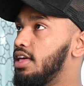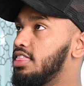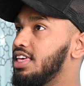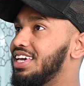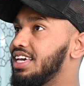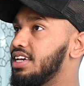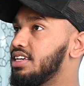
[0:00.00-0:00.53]

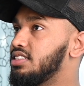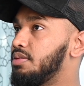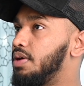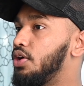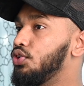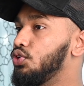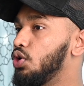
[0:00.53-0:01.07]
think it's
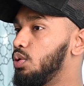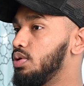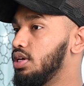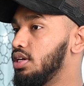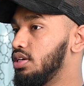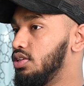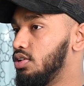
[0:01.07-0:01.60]
about
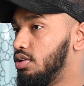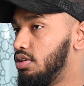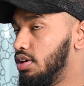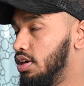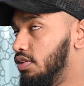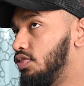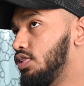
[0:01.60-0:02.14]
knowing
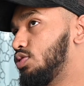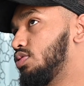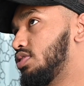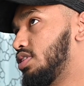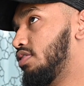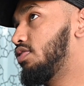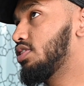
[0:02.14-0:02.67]
if it's with, say, for